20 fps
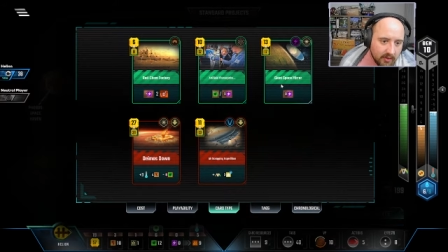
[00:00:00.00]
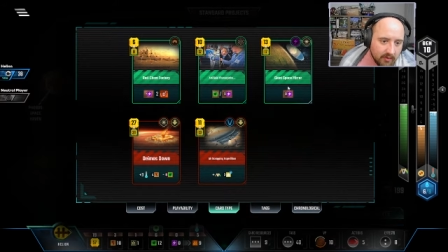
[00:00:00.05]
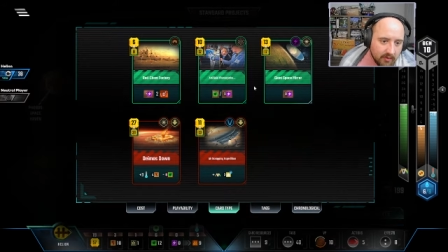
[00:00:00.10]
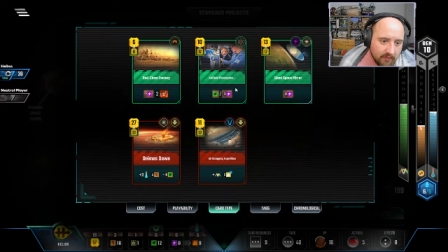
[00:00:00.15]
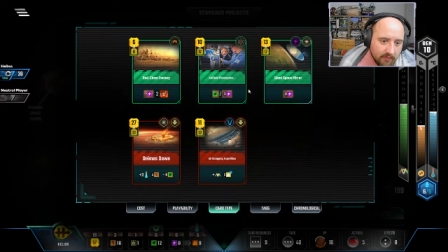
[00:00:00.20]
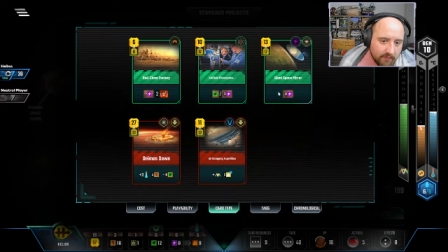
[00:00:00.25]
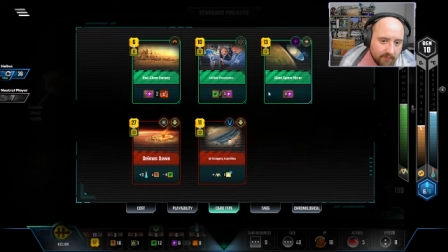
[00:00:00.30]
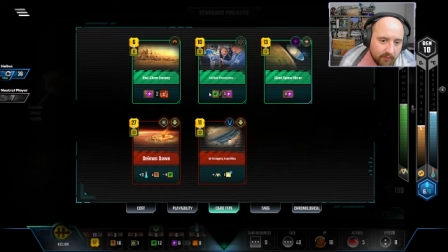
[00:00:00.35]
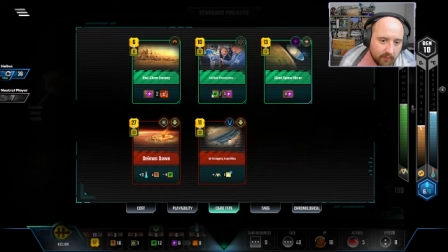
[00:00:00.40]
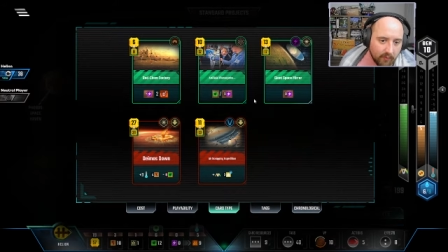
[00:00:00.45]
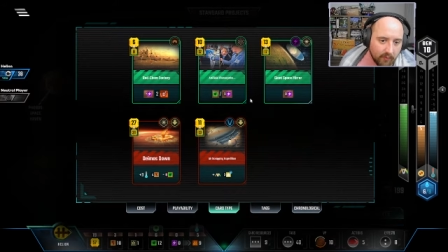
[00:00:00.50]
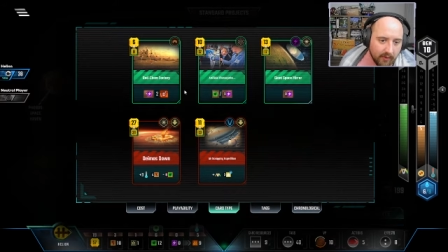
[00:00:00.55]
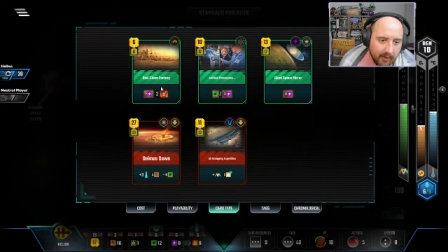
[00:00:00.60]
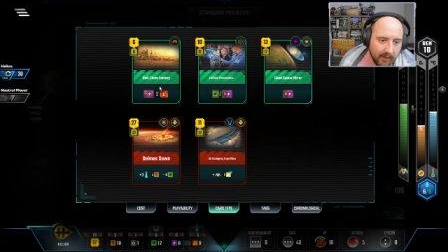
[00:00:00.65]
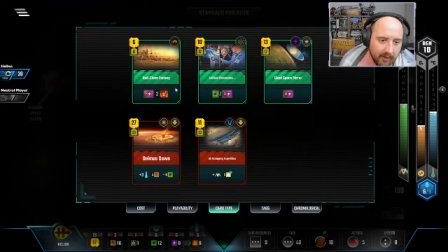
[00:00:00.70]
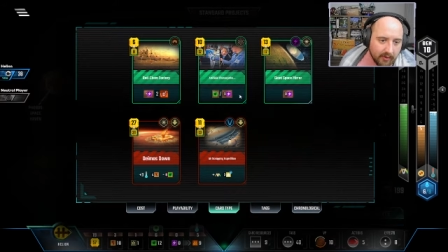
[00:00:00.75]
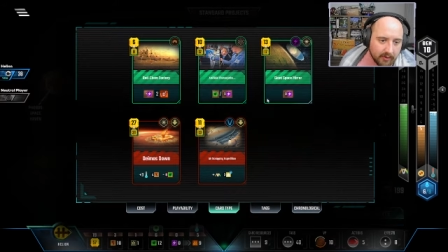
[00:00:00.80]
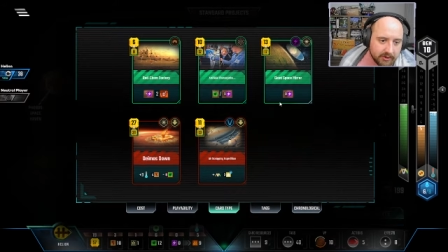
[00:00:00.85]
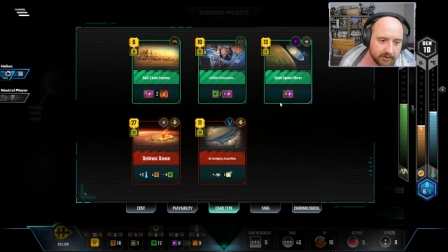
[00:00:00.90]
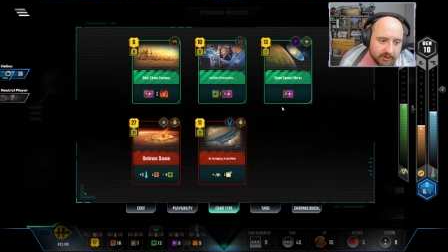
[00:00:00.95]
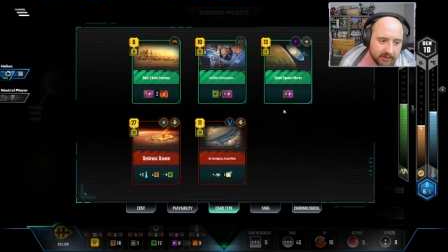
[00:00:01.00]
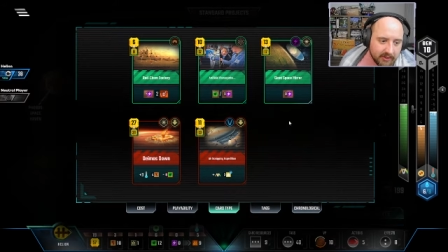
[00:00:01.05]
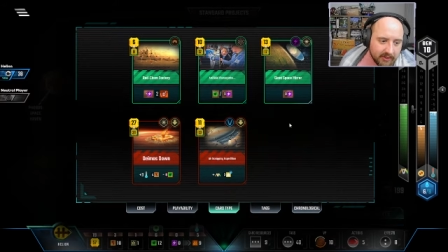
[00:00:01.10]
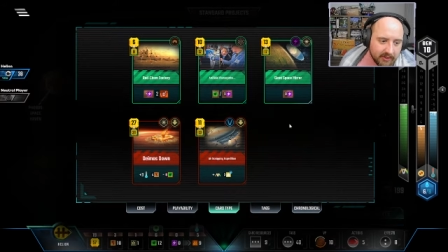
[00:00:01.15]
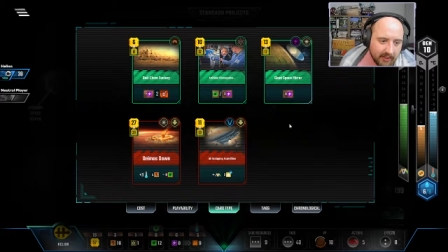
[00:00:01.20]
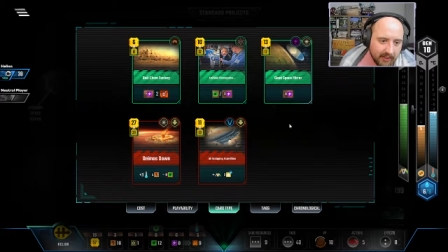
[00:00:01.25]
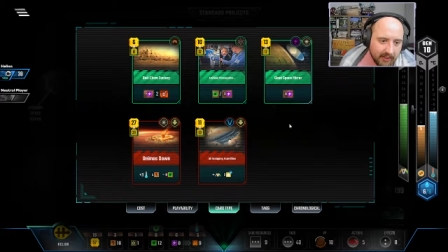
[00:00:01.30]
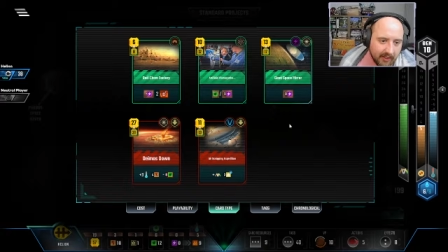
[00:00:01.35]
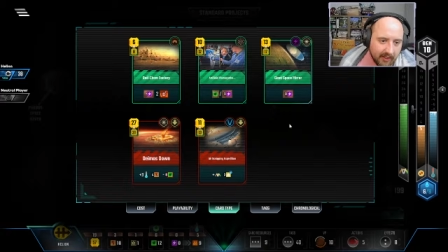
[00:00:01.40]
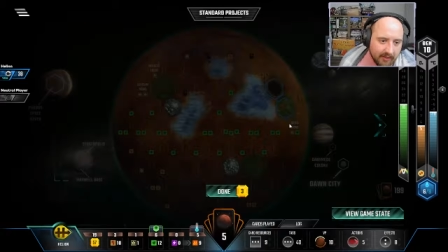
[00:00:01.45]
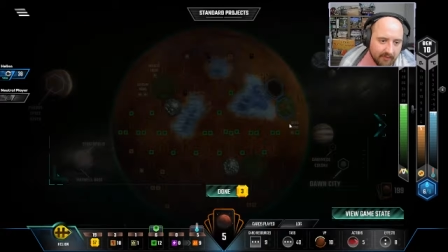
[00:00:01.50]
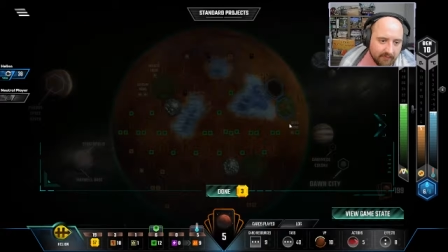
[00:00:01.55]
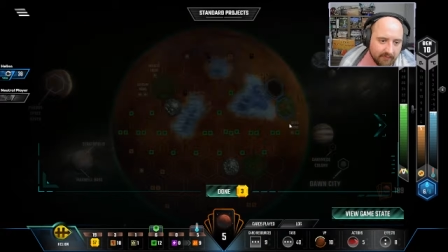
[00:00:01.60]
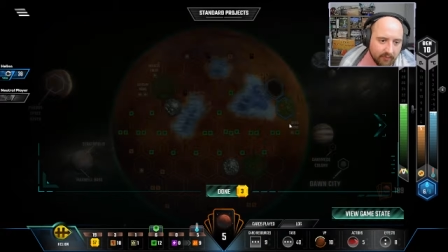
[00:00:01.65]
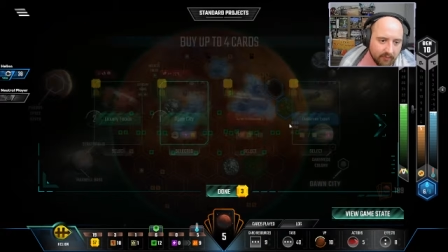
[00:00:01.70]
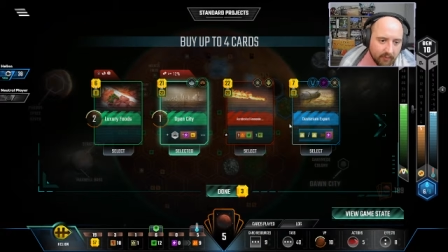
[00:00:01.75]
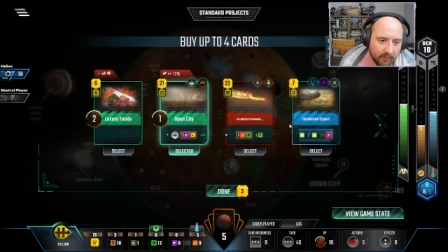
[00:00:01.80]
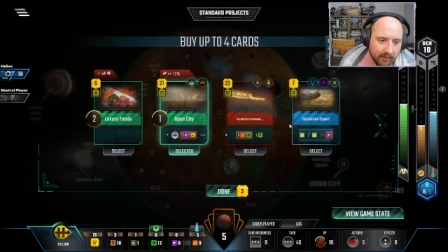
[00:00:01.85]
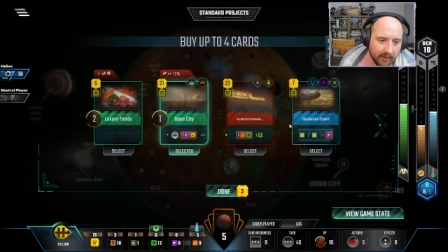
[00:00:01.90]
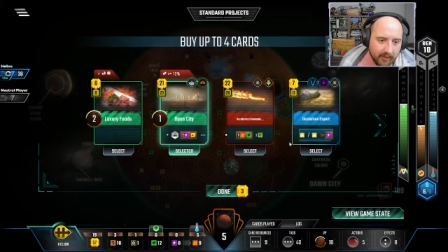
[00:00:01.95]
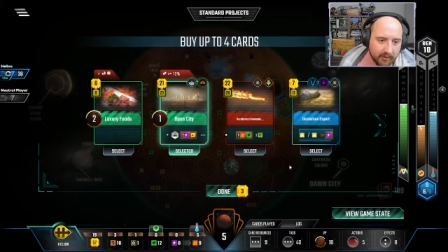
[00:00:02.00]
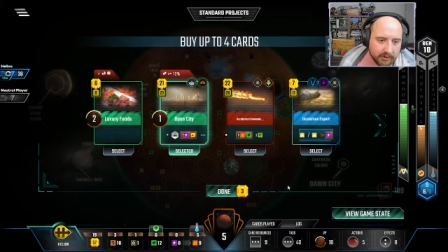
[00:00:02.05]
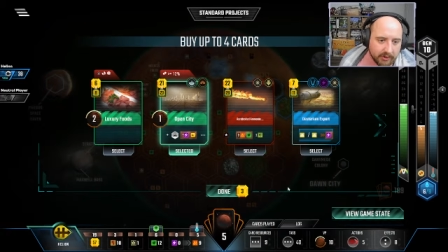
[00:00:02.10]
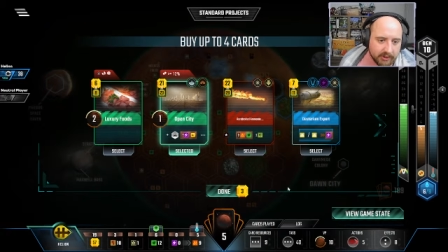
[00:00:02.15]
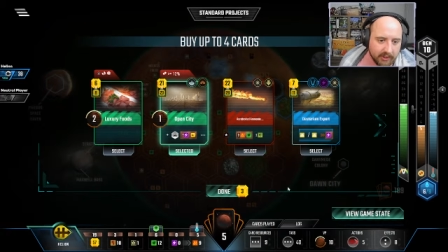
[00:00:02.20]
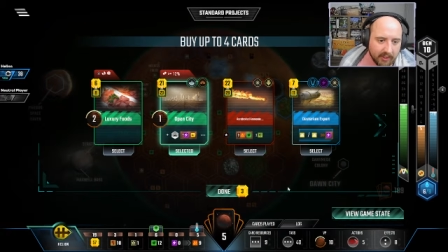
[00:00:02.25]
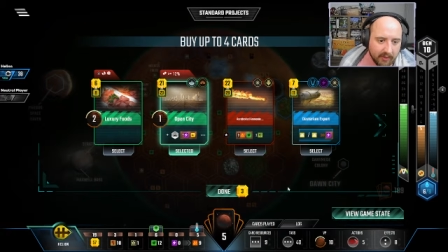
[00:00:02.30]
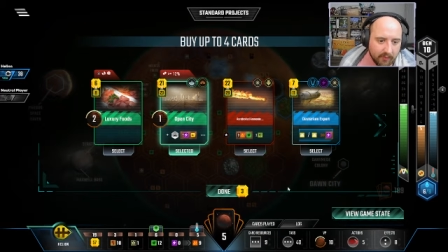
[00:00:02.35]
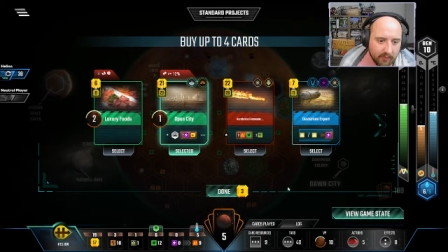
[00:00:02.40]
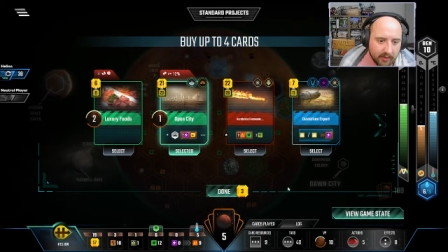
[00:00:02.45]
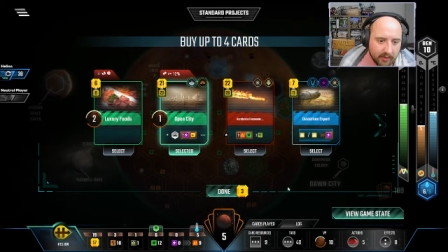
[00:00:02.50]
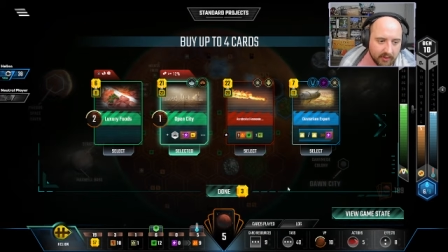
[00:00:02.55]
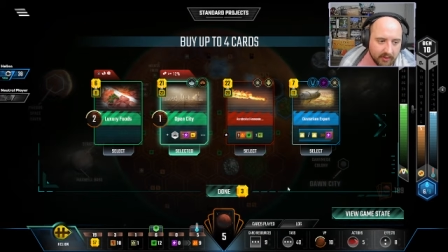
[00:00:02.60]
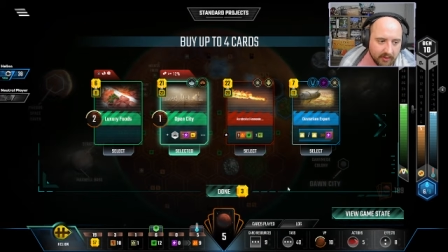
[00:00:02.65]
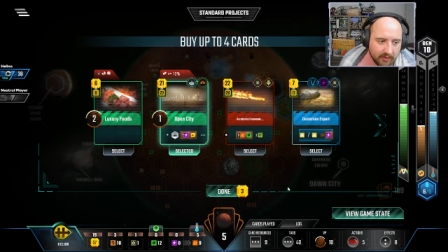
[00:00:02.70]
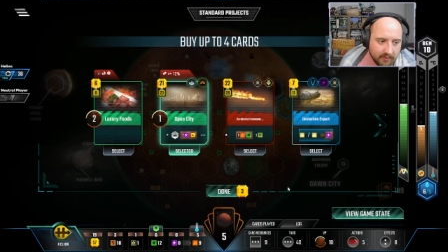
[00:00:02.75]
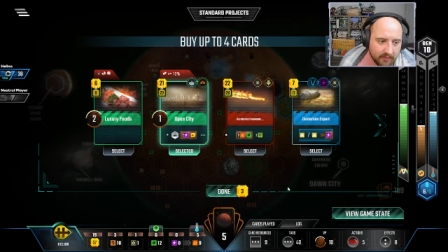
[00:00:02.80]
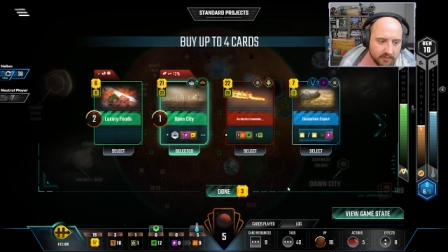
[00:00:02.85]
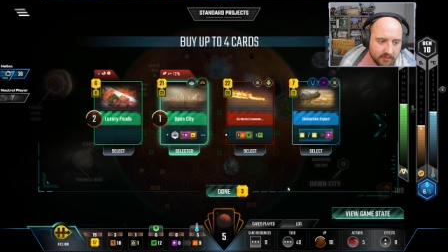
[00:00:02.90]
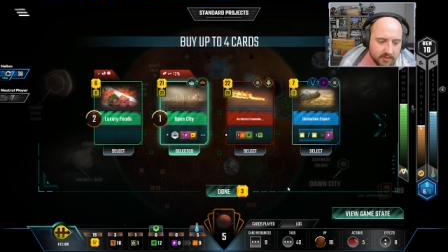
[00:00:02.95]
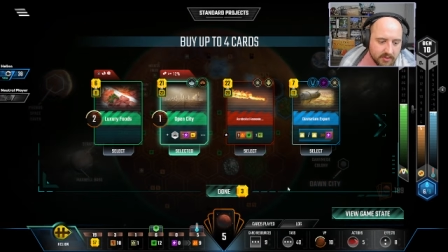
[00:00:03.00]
four energy, and I have four energy I want to use.